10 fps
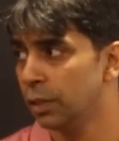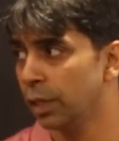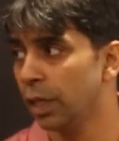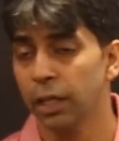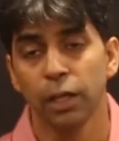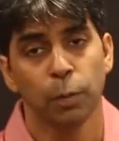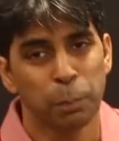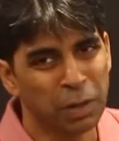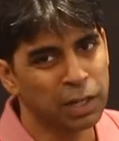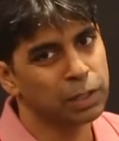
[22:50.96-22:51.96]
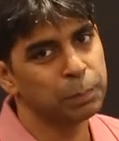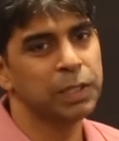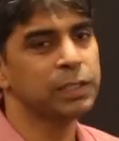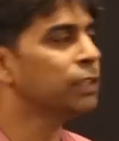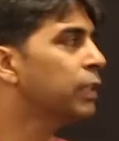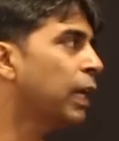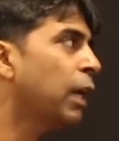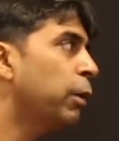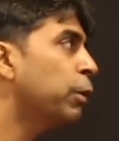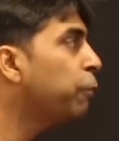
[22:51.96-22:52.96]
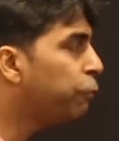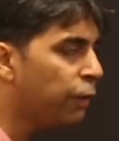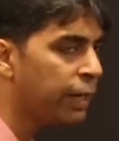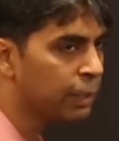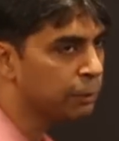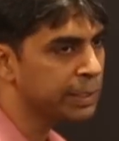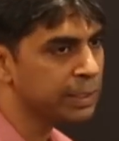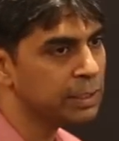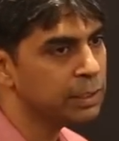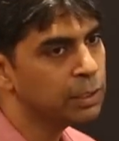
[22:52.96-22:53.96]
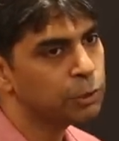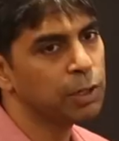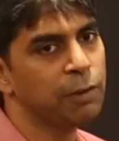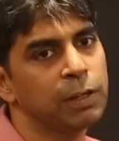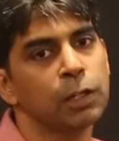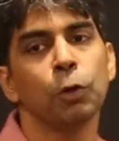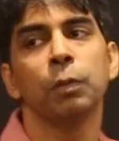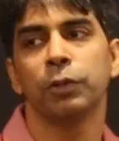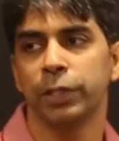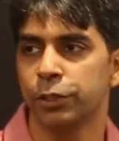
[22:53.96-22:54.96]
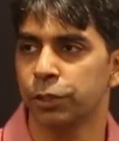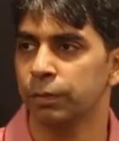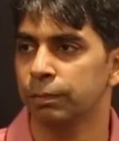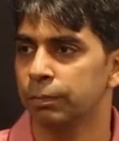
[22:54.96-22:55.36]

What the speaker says: Okay? Marketplaces allow you very quickly to have a global reach.